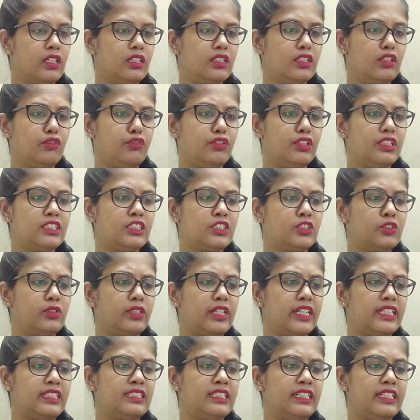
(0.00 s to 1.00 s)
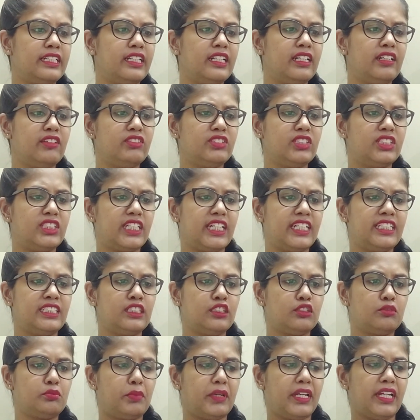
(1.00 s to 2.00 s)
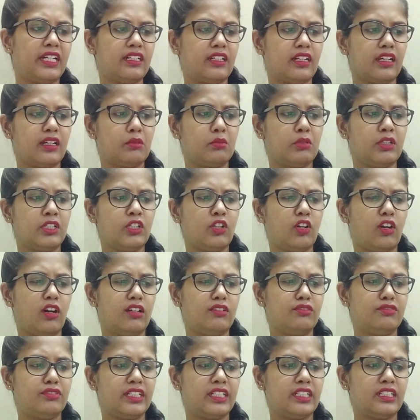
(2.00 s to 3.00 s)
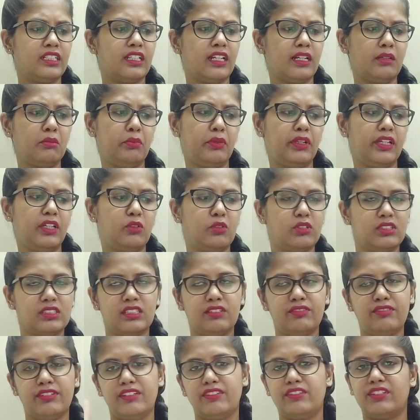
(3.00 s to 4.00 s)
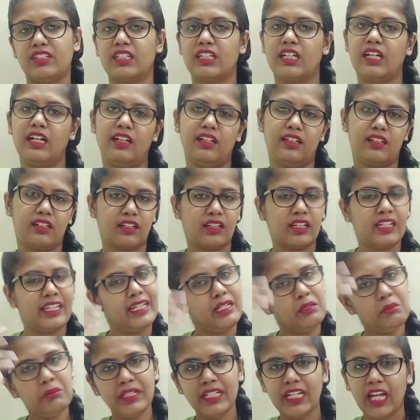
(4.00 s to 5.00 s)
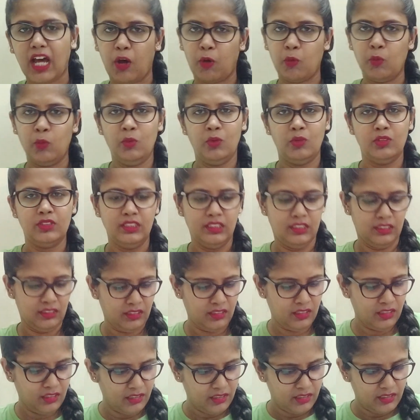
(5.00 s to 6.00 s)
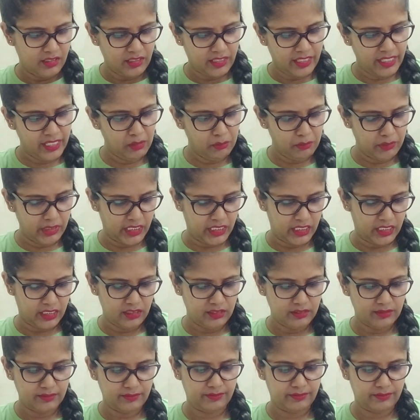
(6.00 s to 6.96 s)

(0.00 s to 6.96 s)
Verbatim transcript: The first two days he didn't even change his pink turban, confident that pink was a favorite color. Kill me now. Kill me.